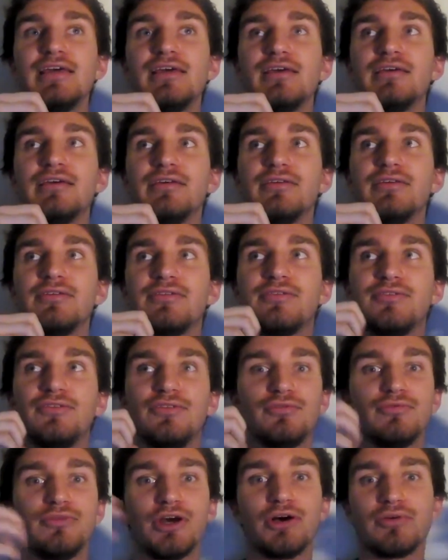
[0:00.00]
is
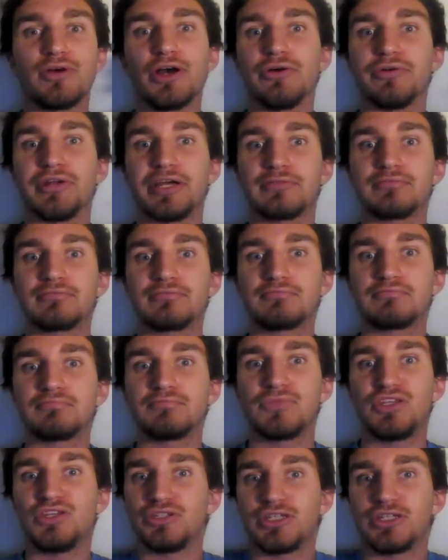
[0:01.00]
coding
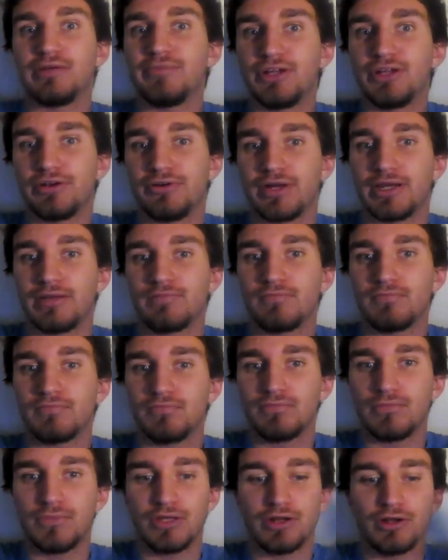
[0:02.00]
to some degree,
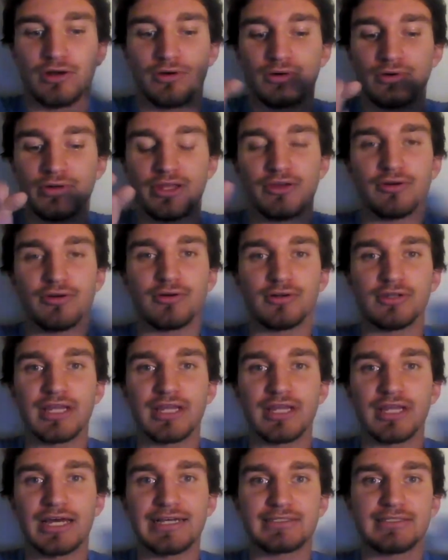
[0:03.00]
a year or
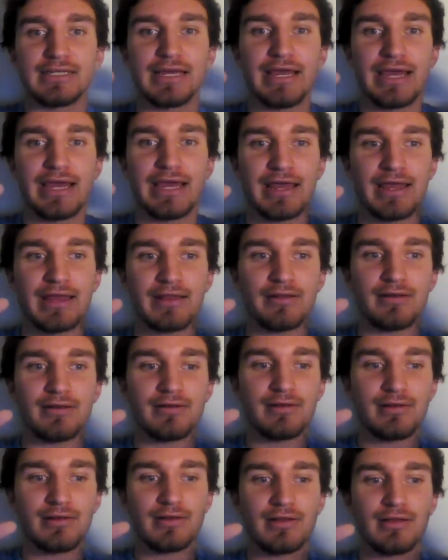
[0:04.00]
less,
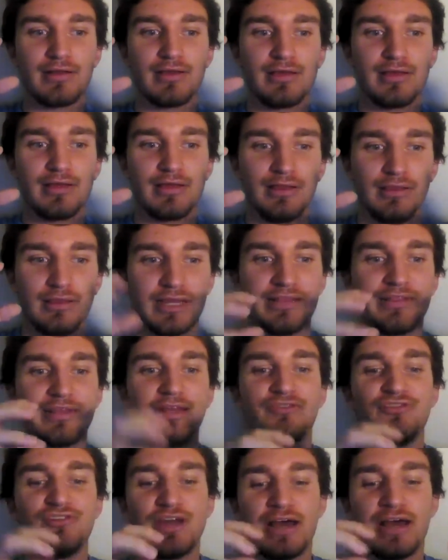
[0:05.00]
and let's
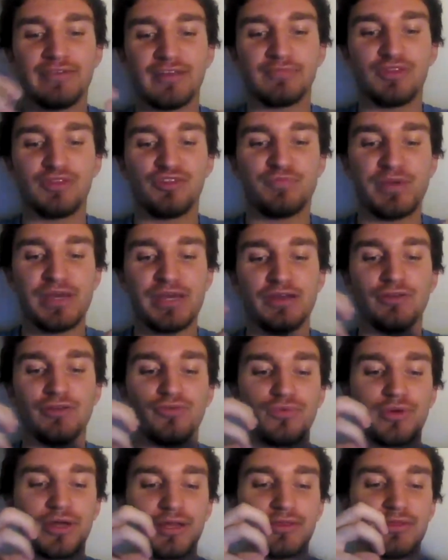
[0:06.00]
get you guys up to
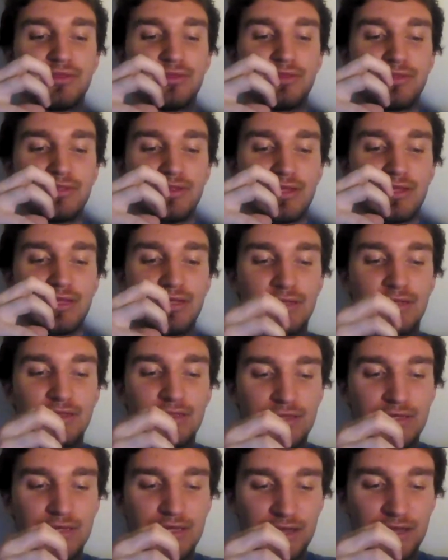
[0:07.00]
speed with
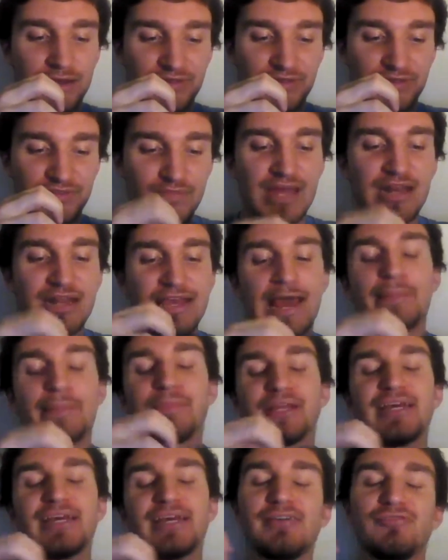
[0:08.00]
get as many
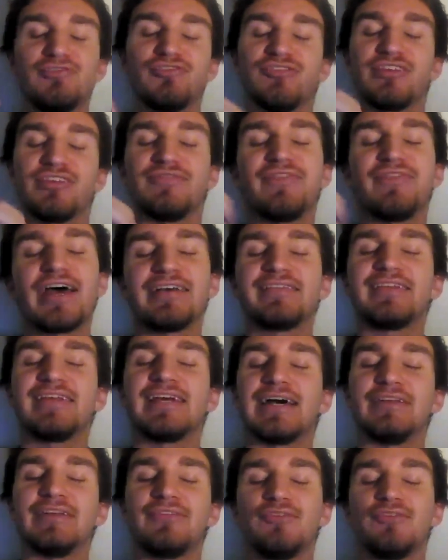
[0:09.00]
applications in
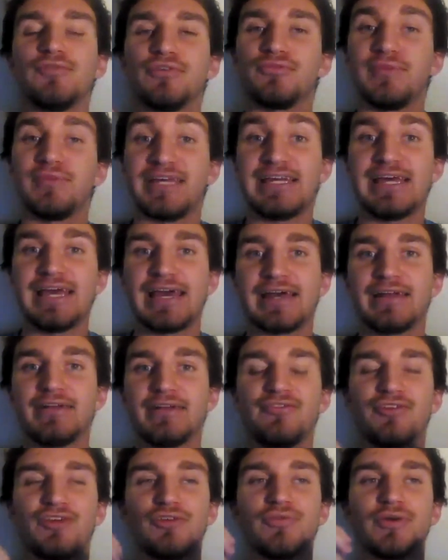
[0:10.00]
Fast.ai 2 as we
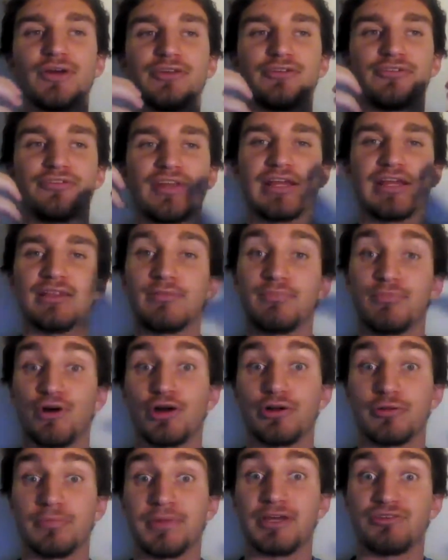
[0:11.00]
can, so you understand the
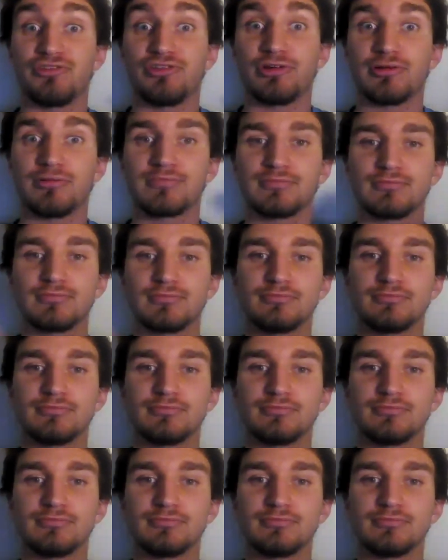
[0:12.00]
broader picture.